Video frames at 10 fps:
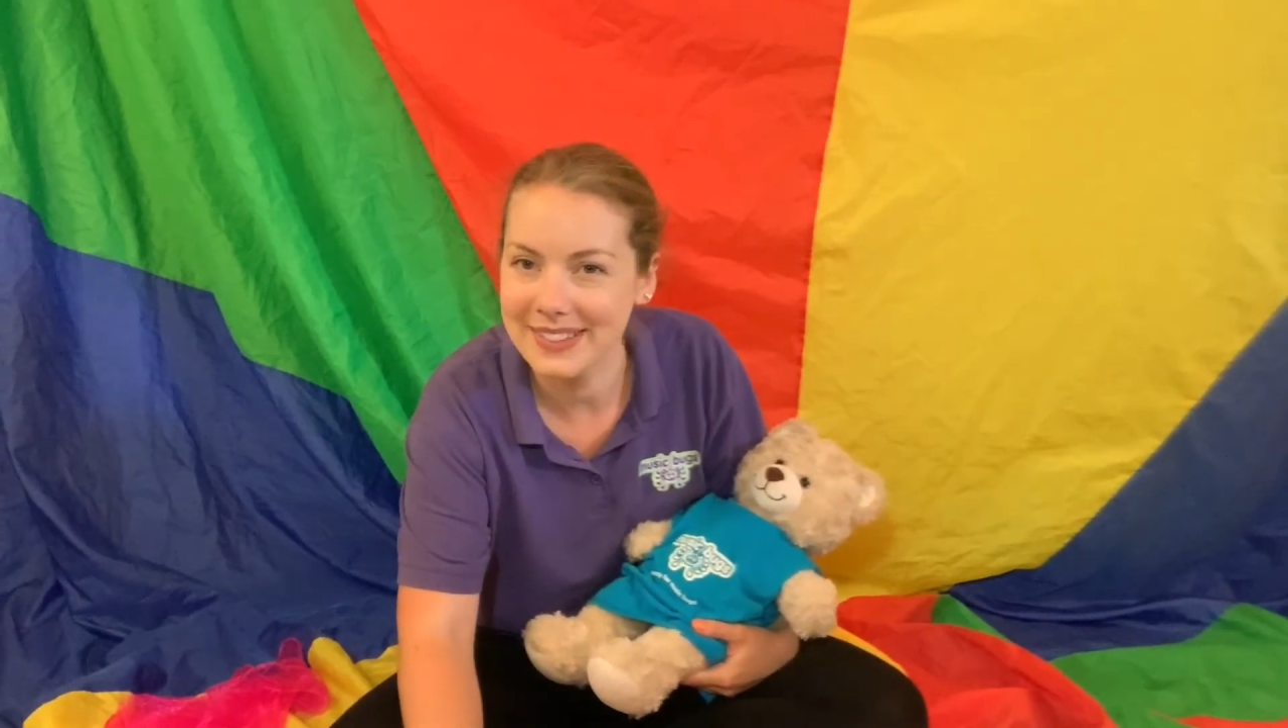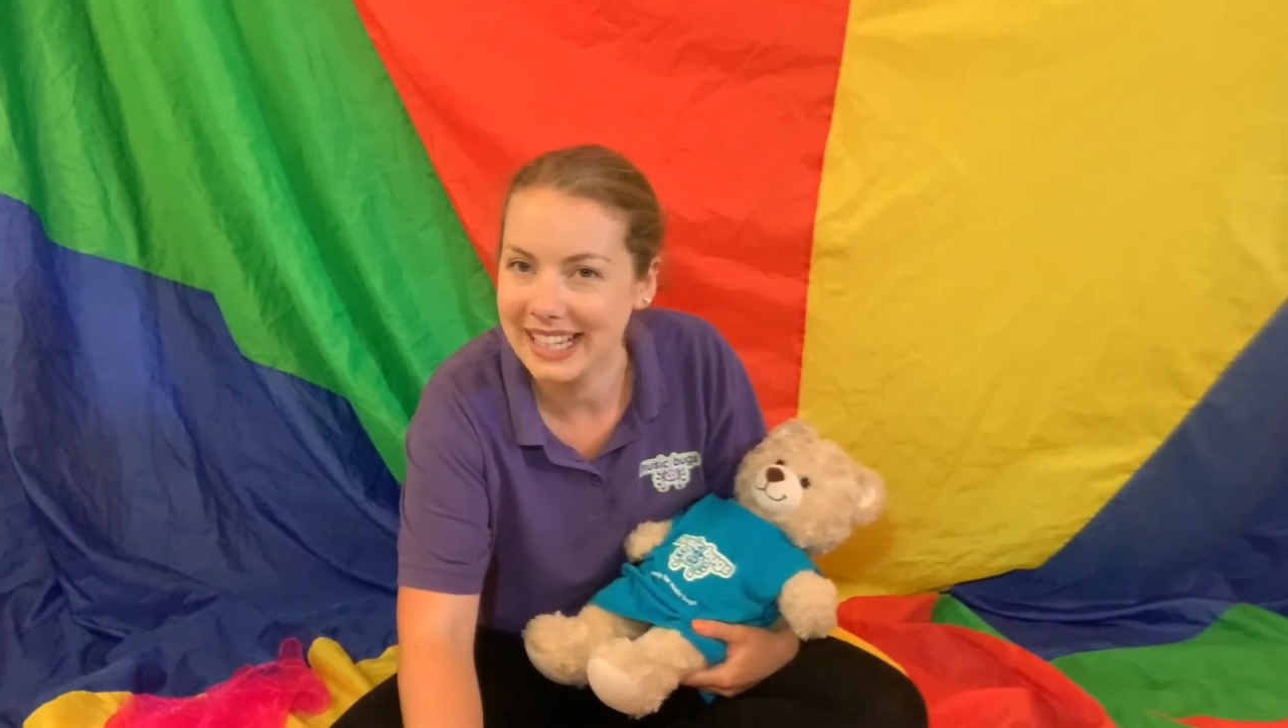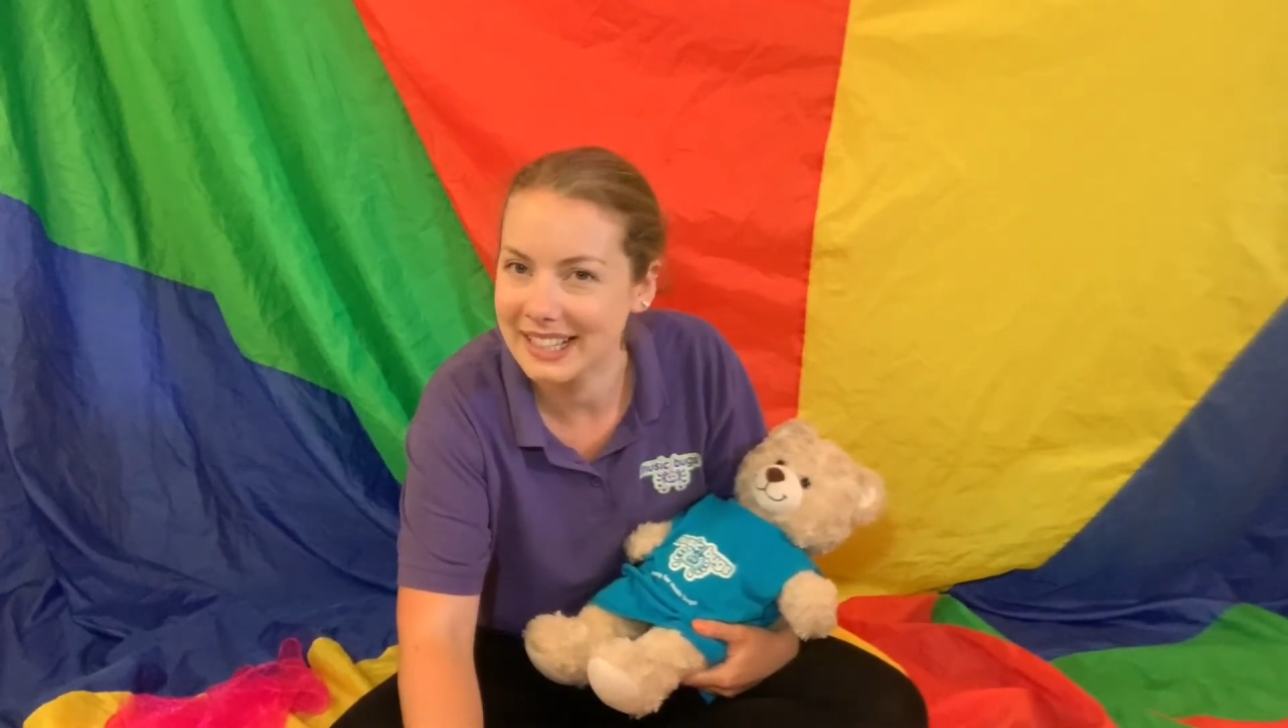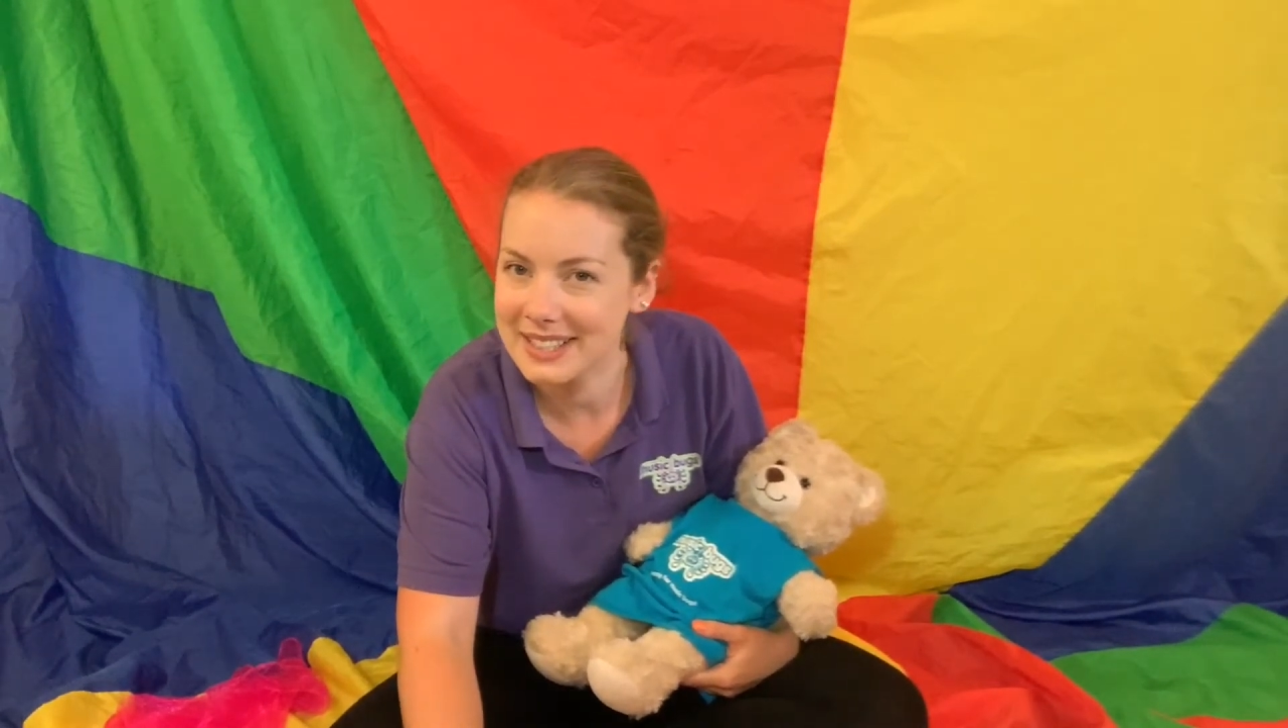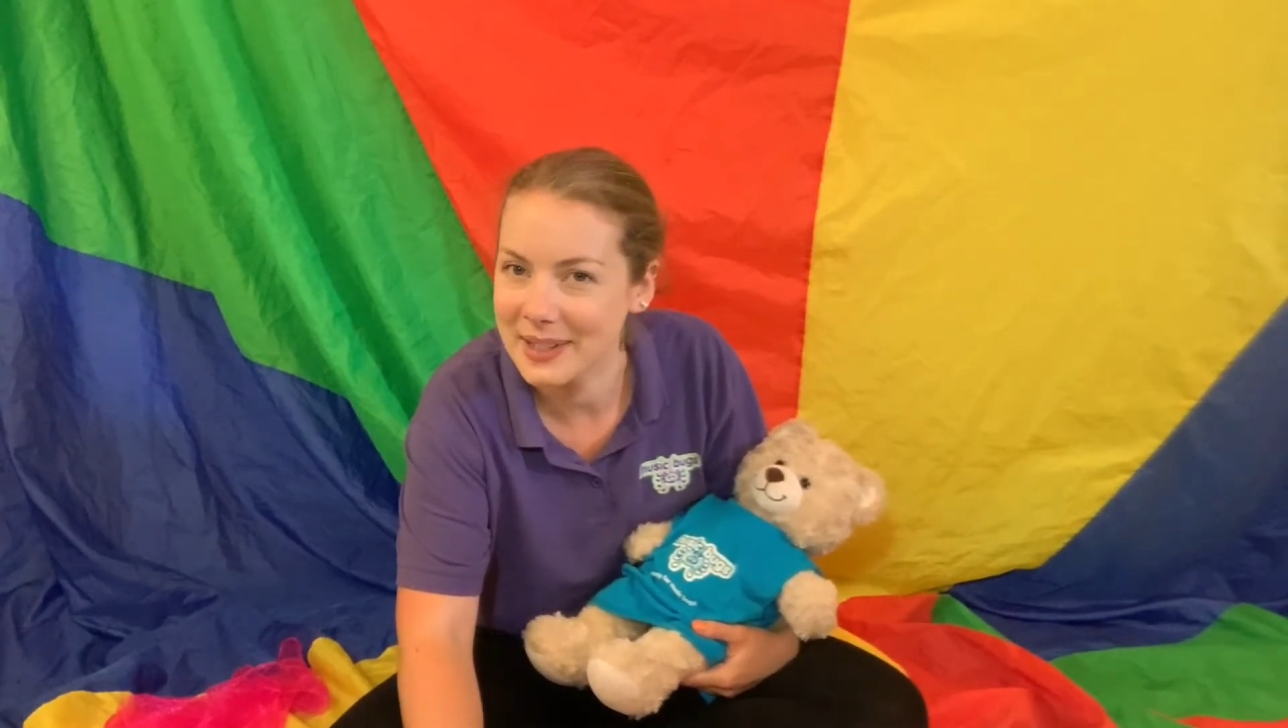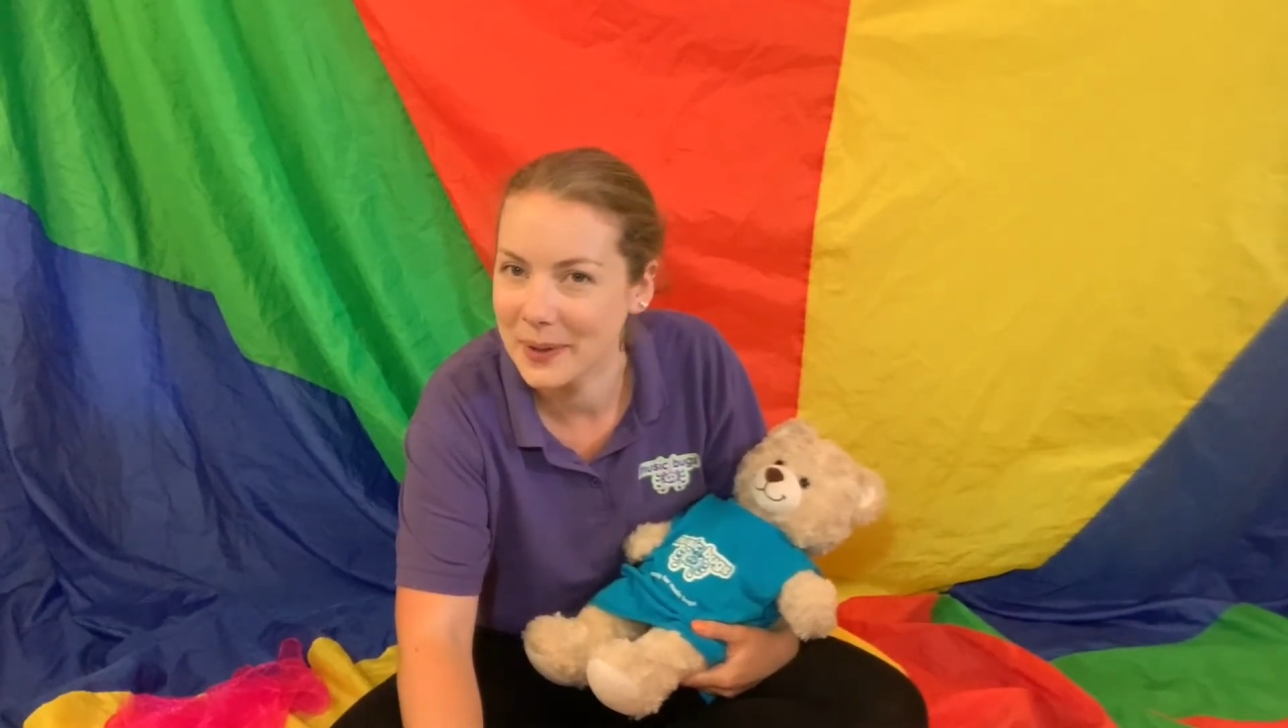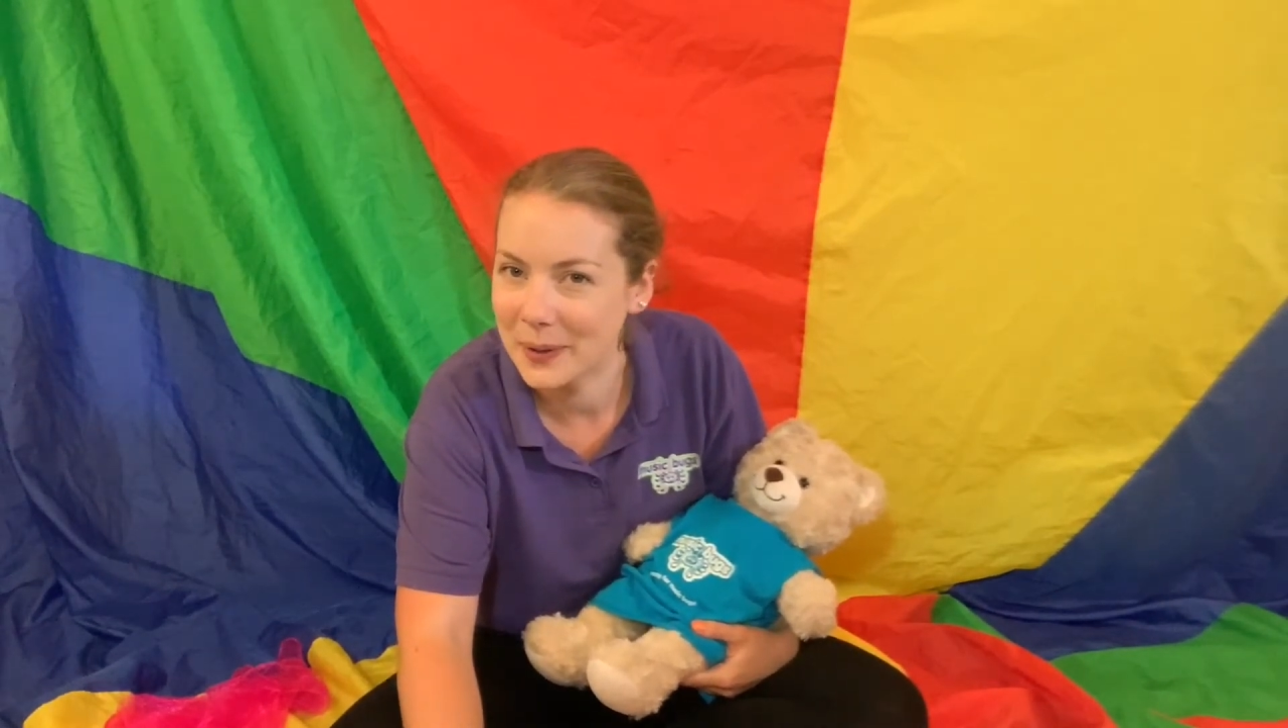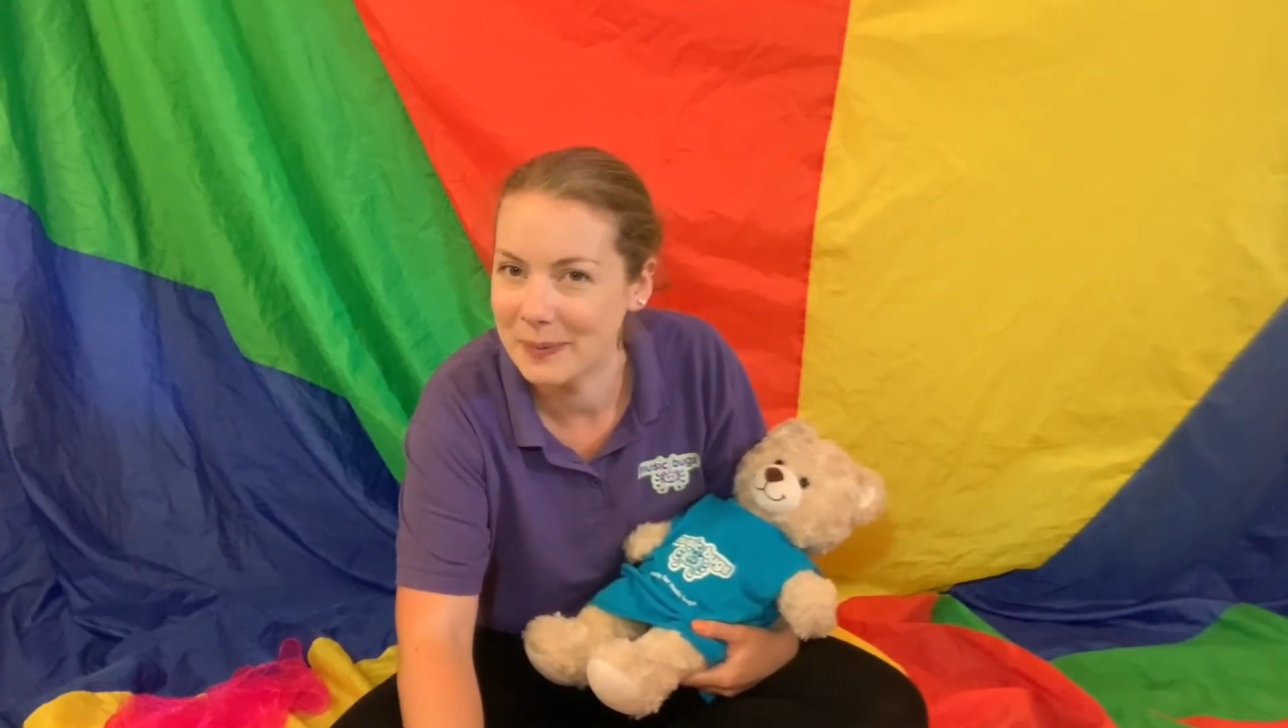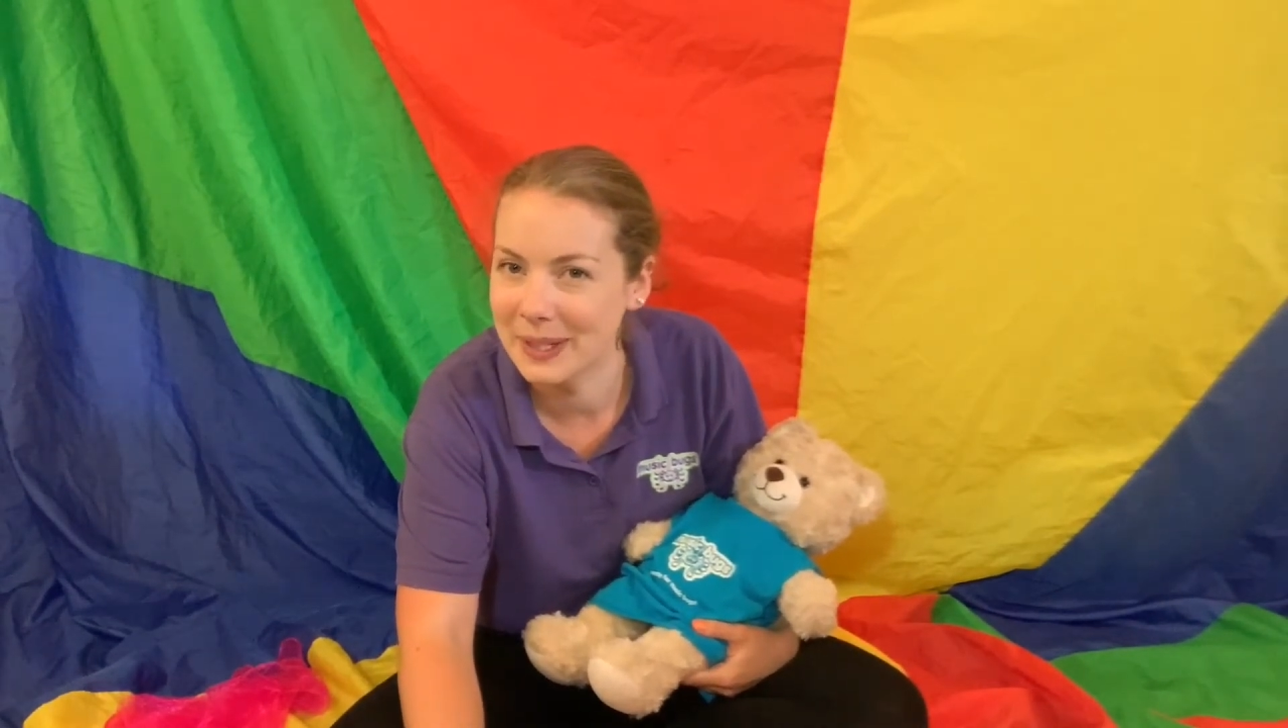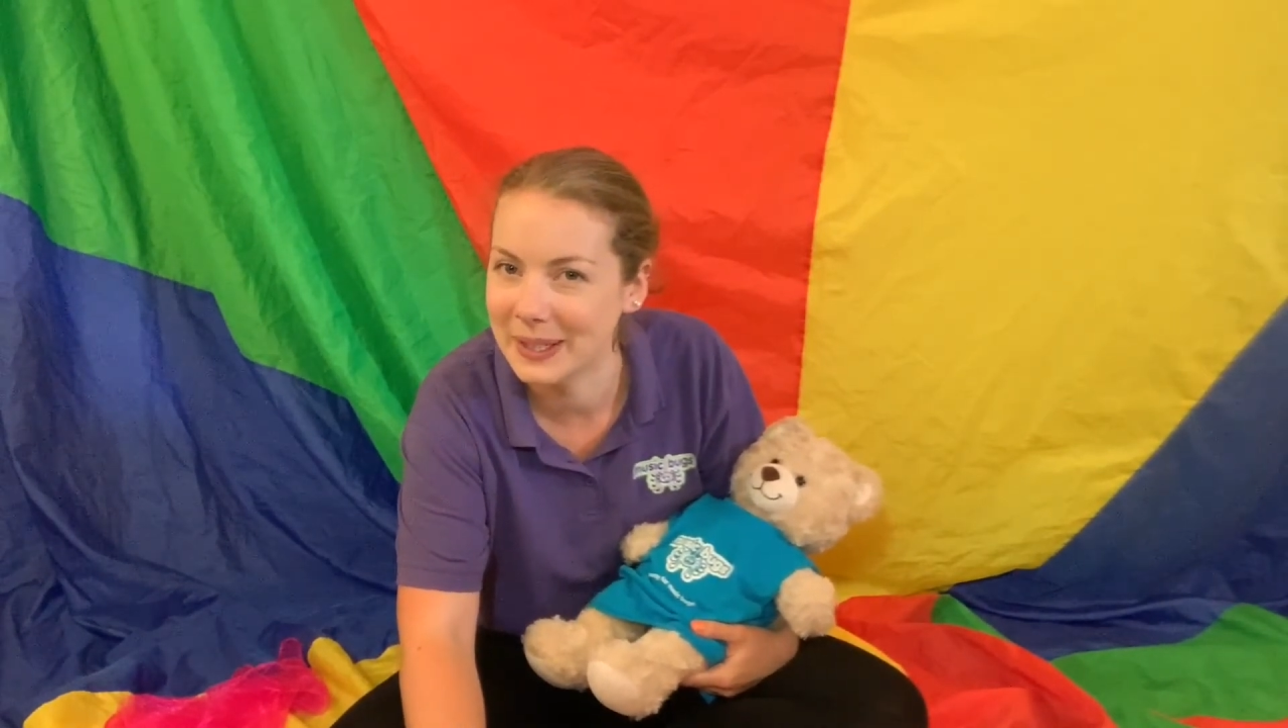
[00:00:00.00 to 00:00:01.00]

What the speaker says: giggles at home,